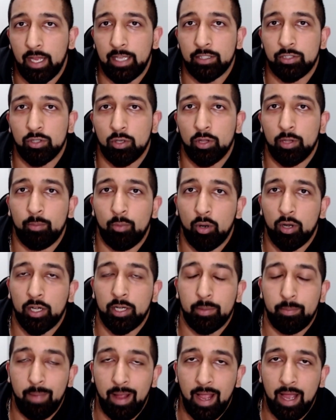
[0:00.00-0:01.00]
And so the more you
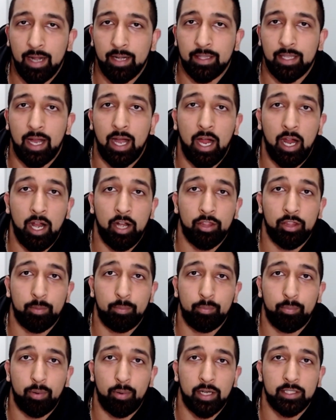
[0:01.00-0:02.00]
demand, the higher the
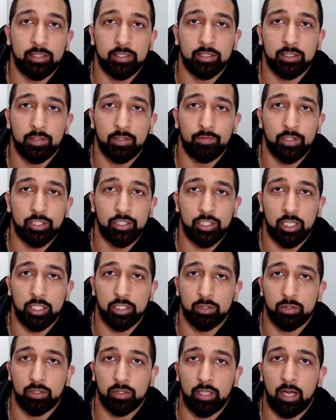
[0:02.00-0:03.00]
prices of the
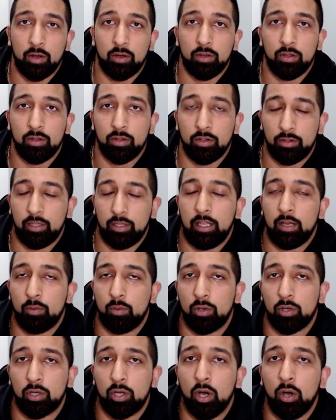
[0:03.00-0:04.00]
shares that it
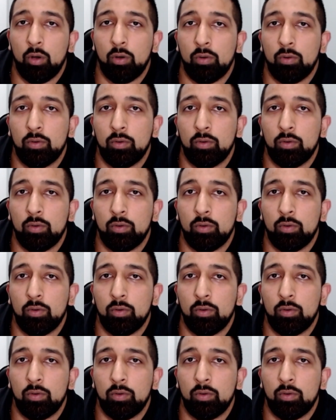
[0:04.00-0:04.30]
will go.